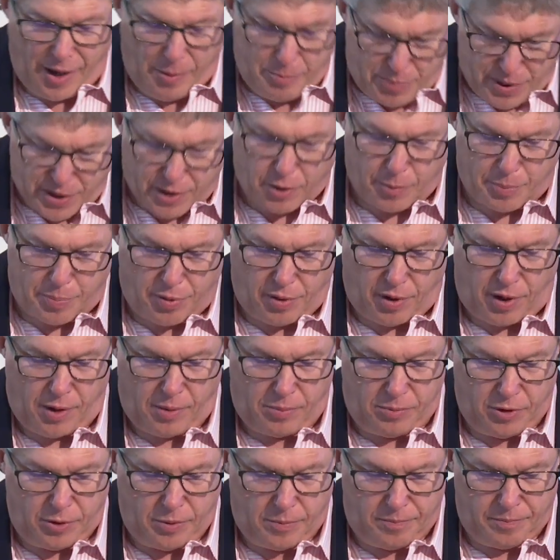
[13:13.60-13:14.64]
A bigger
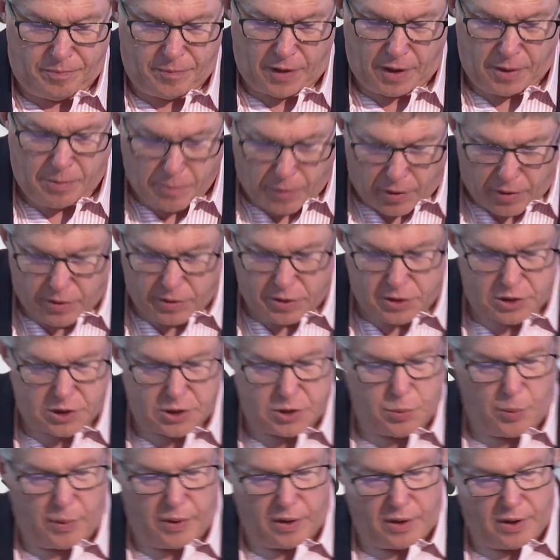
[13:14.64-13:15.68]
problem
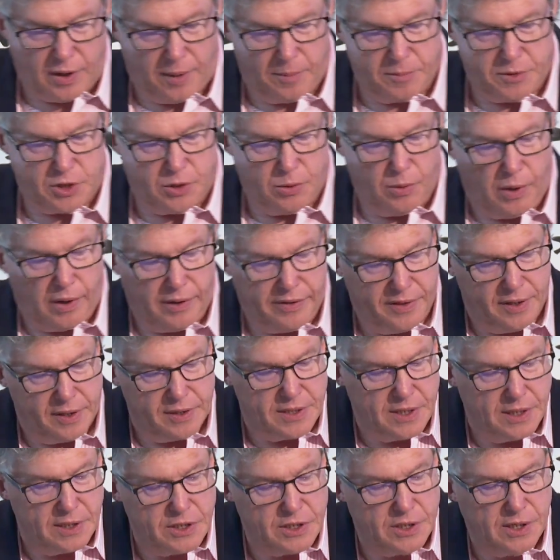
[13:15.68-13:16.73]
emerges when it comes to
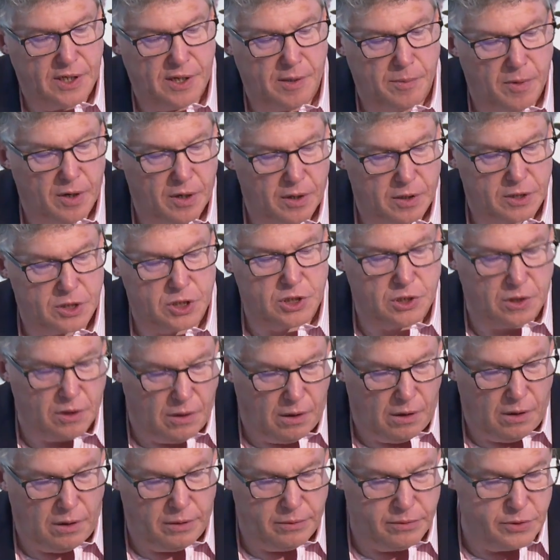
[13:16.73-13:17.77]
authenticity among
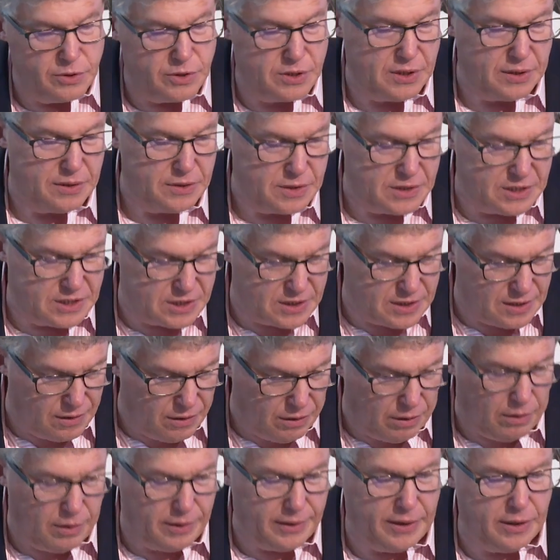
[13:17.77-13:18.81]
scholars and
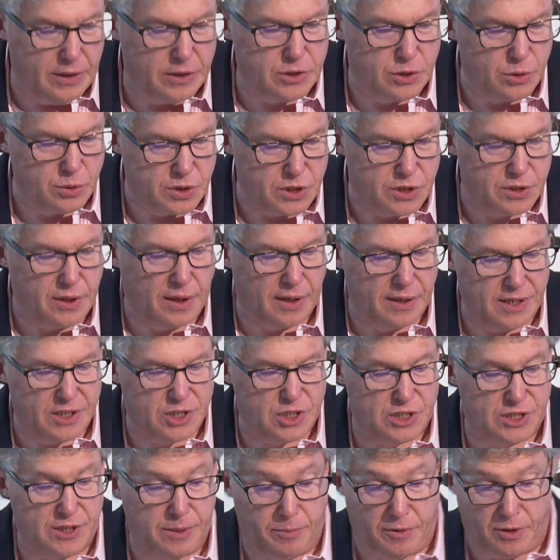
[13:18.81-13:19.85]
colleagues who study
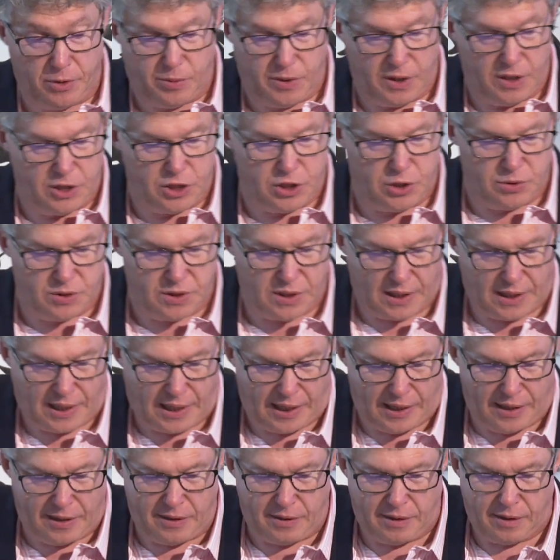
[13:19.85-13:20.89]
similar issues in
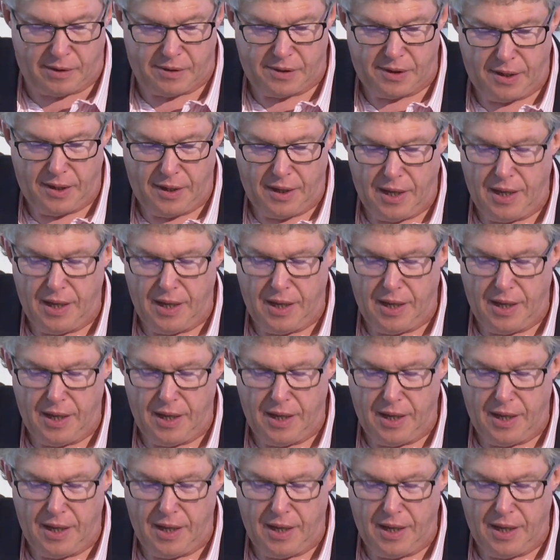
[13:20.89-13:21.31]
Canada.